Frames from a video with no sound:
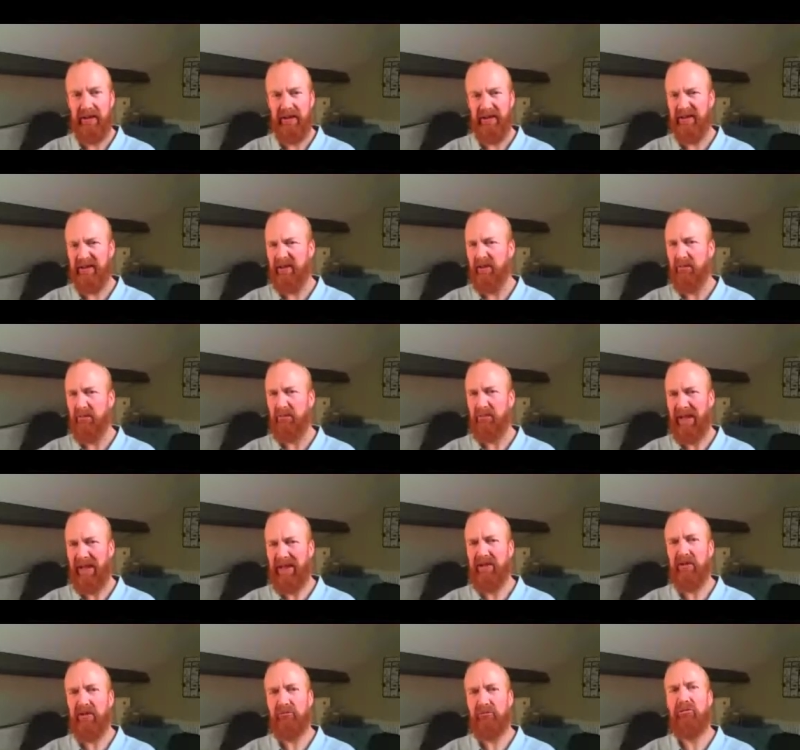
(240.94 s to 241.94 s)
to
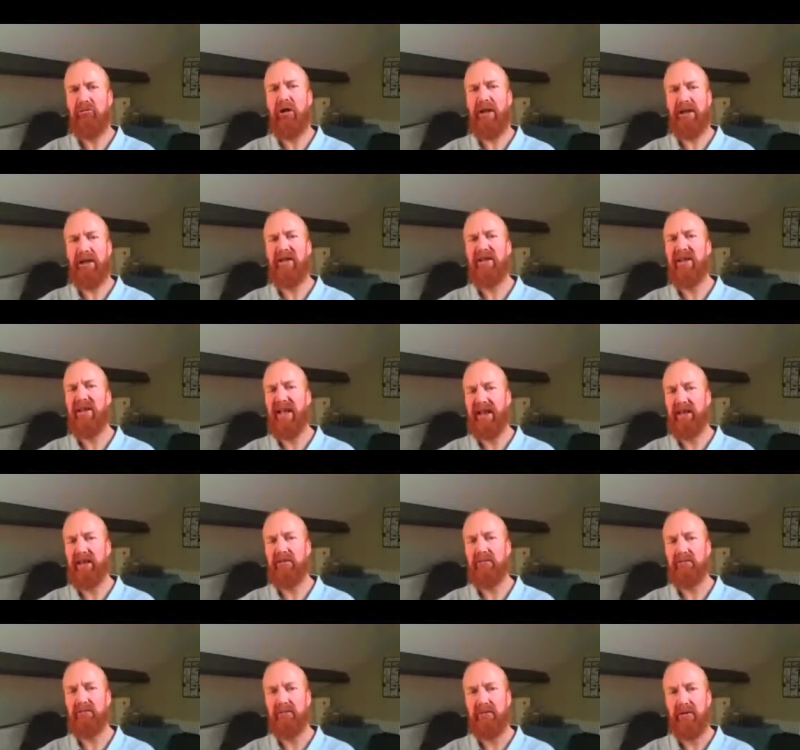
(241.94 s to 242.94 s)
make the right
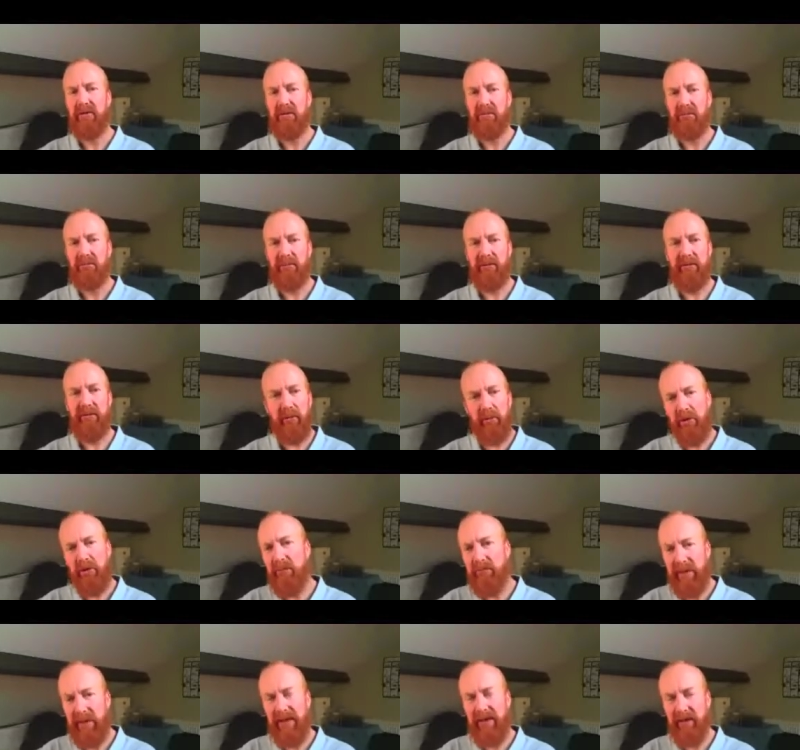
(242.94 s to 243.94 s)
thing before
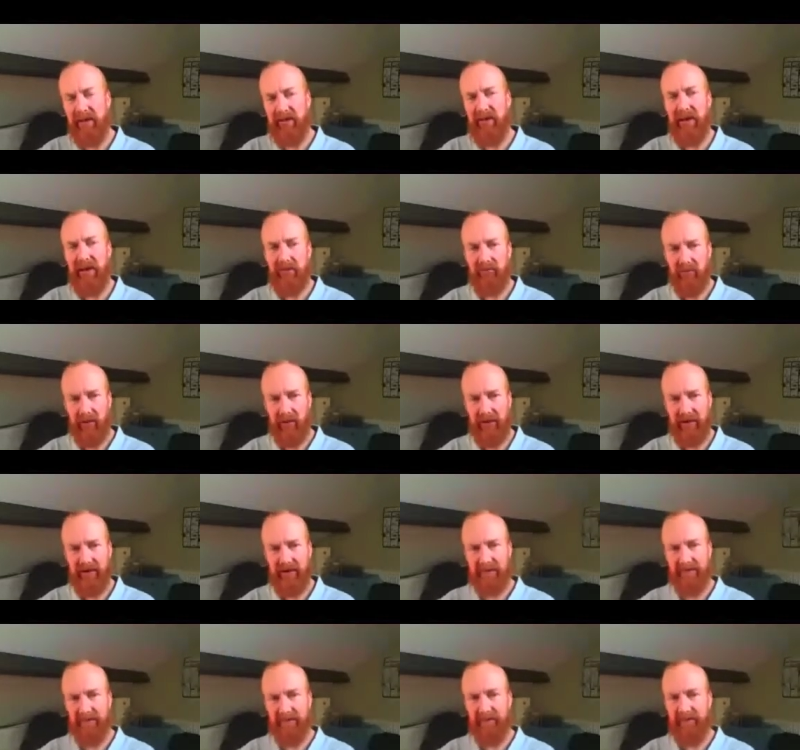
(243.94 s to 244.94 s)
you make the thing
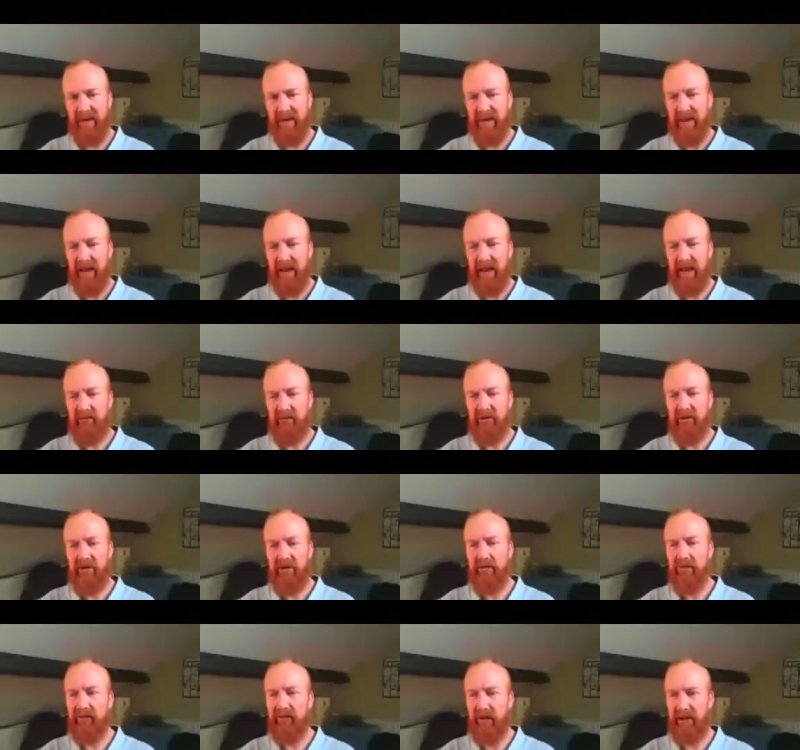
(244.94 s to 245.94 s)
right. How do
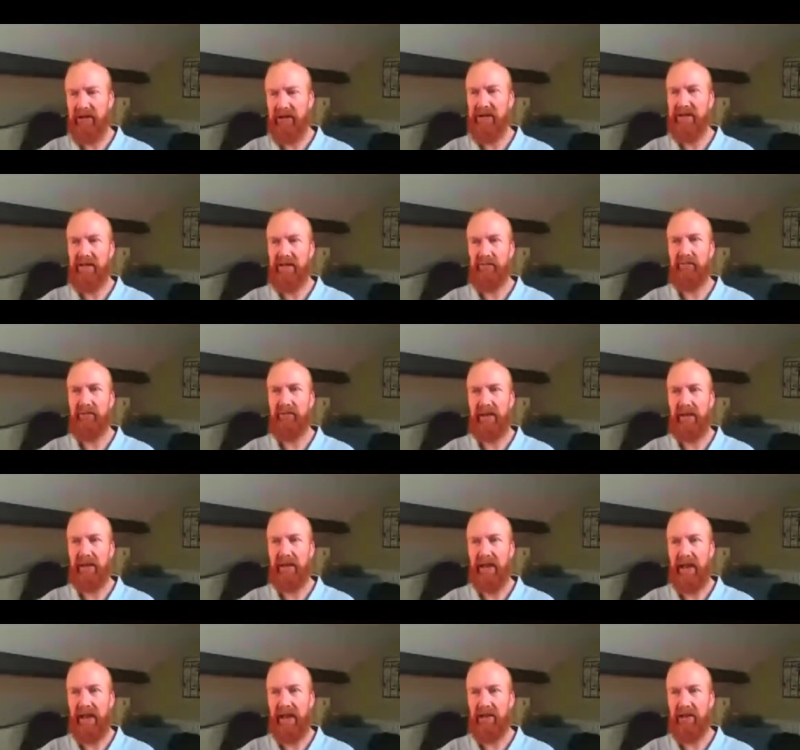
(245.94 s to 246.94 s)
you find something
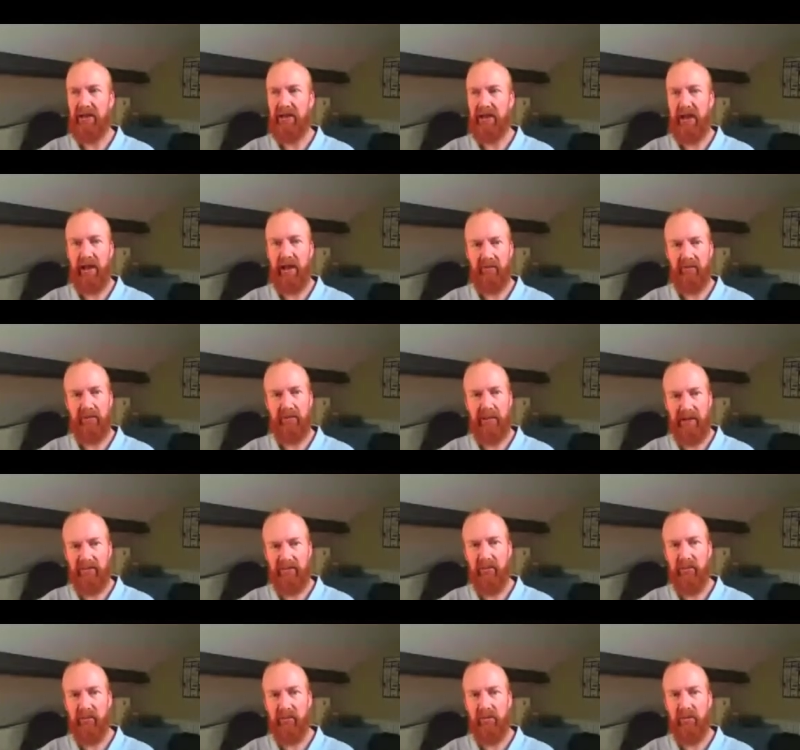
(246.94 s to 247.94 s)
that actually other
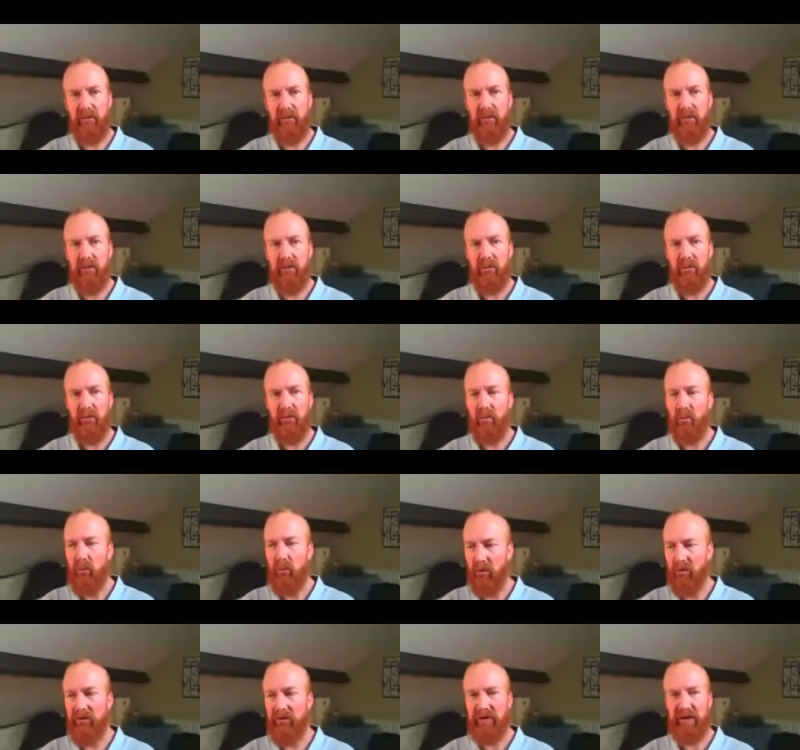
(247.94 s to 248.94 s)
people
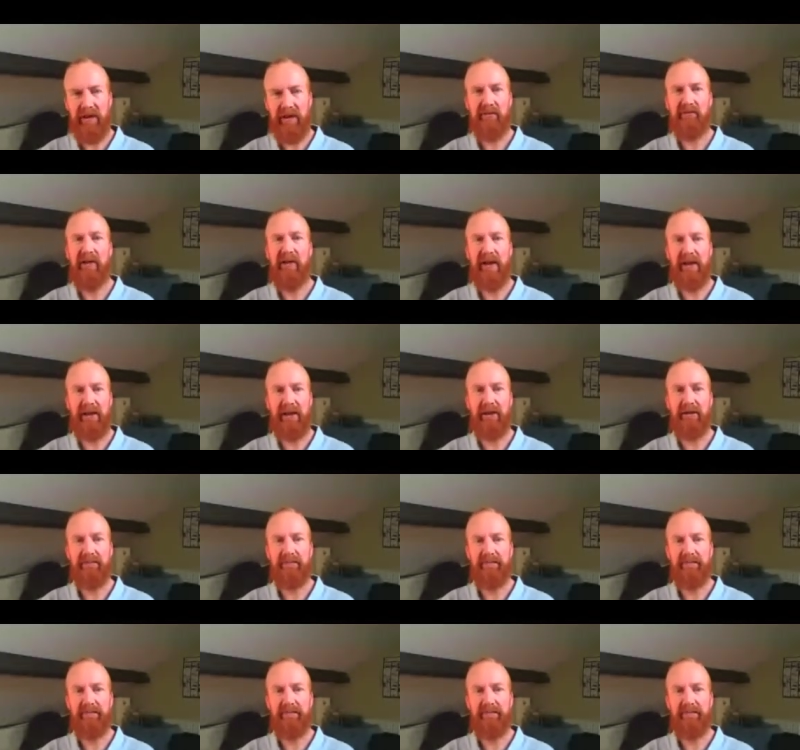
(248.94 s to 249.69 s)
want and value?